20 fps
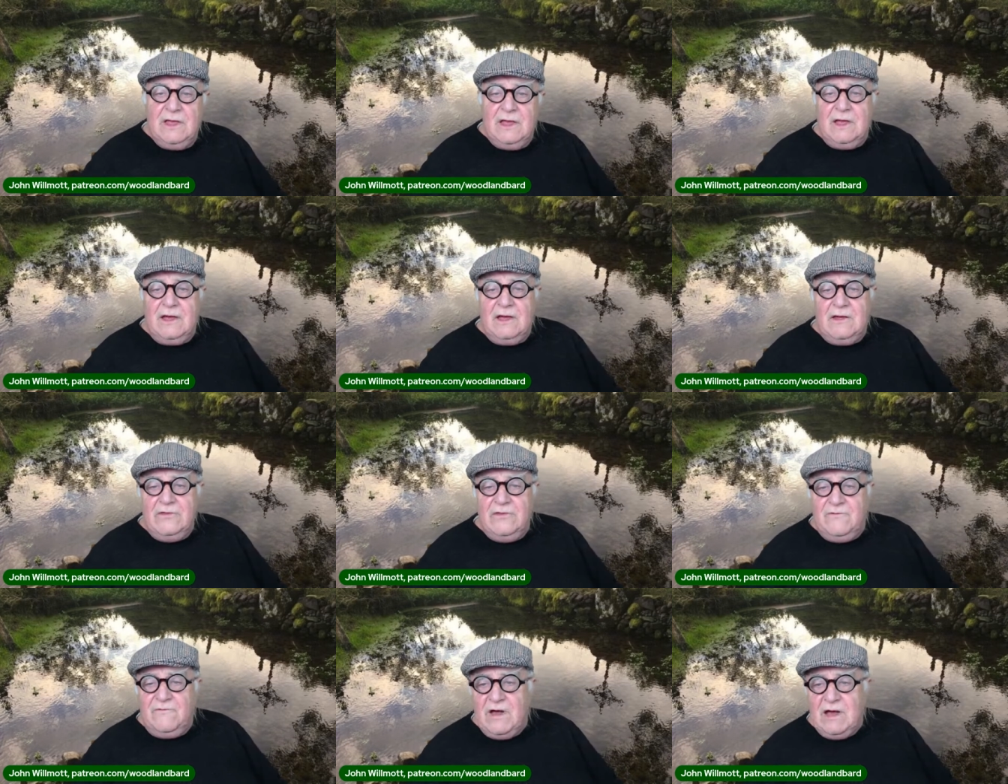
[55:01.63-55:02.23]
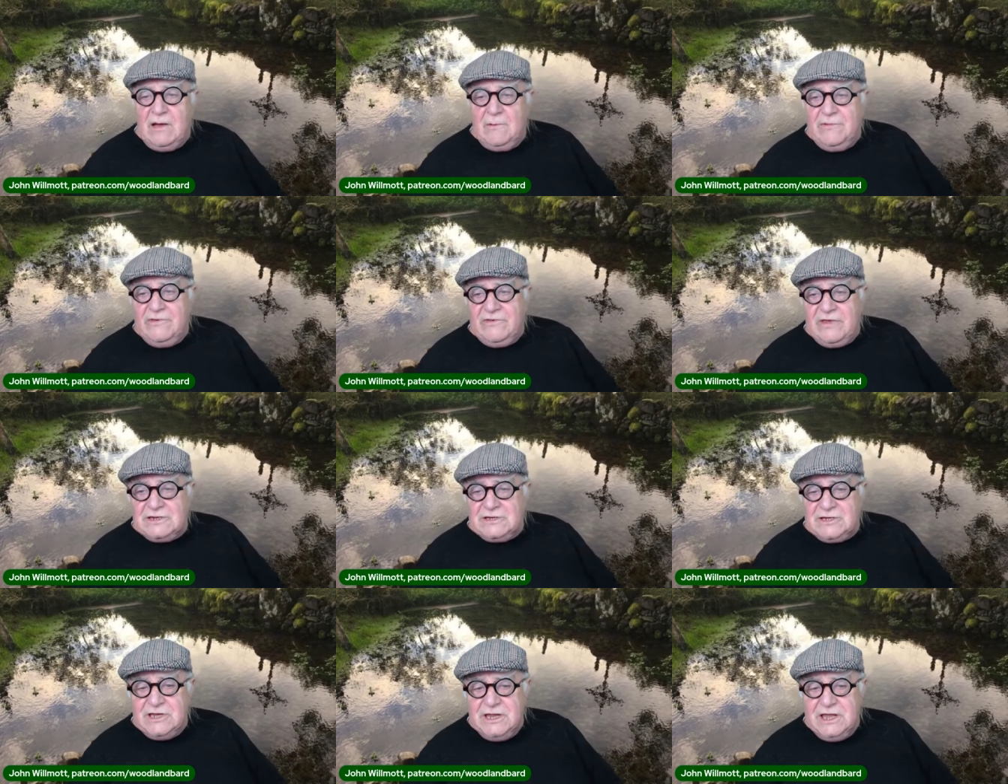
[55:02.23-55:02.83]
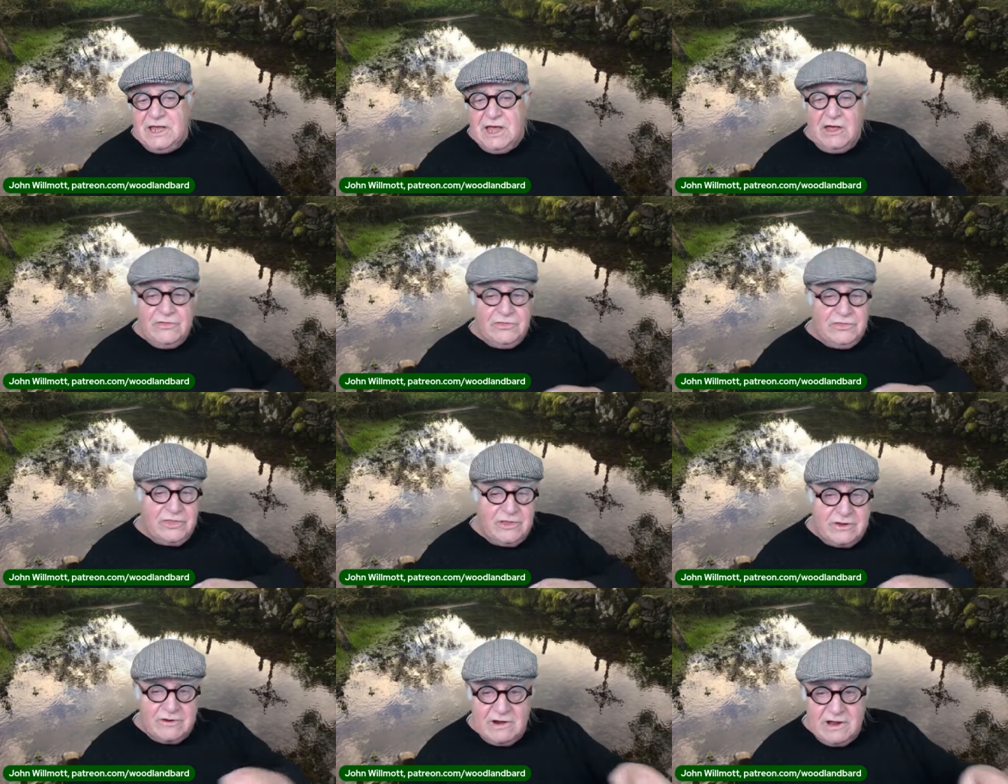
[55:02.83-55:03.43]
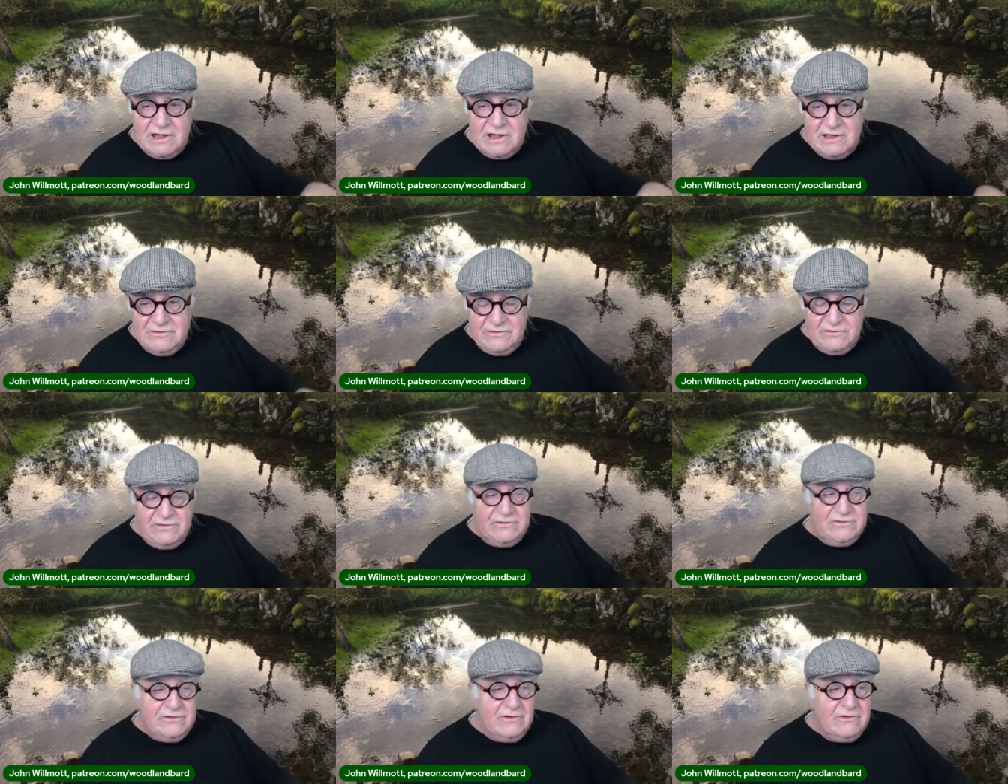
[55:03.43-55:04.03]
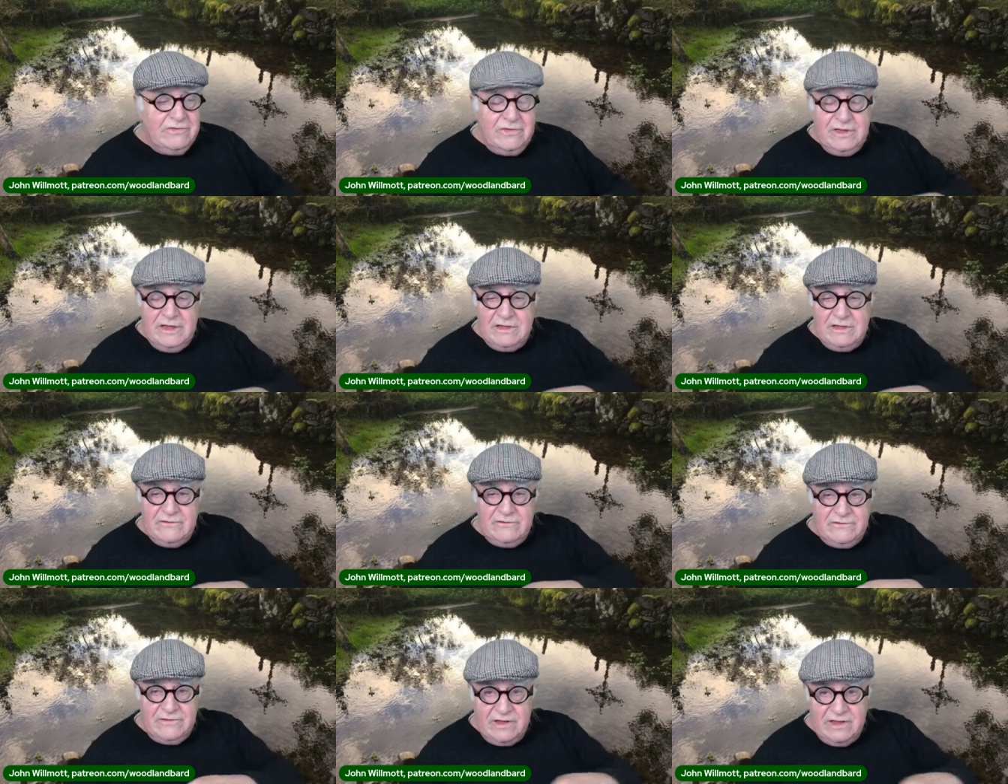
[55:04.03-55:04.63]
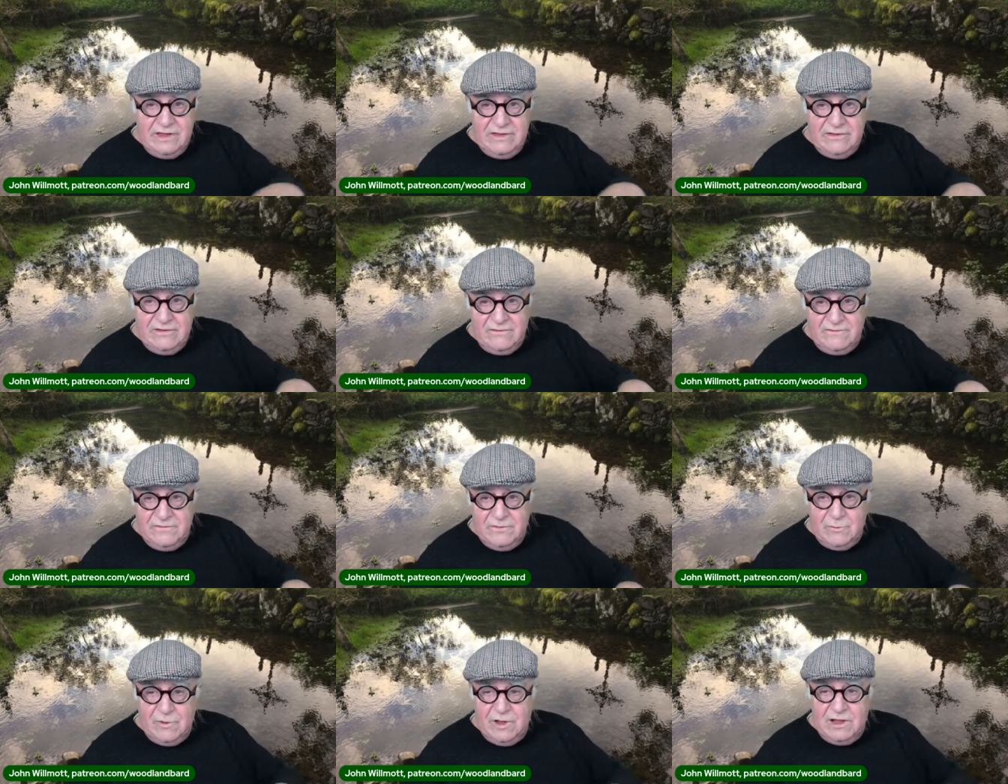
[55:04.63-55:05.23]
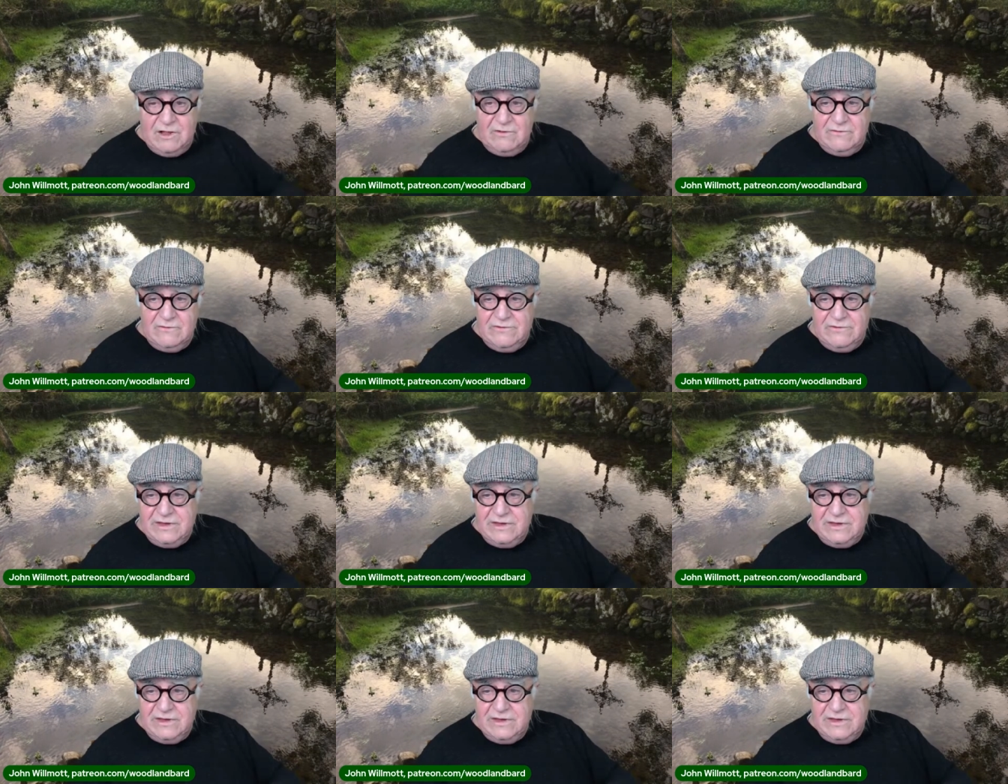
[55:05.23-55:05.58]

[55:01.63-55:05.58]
Uh, the farmers actually cut the grass that's on the outside of the wells.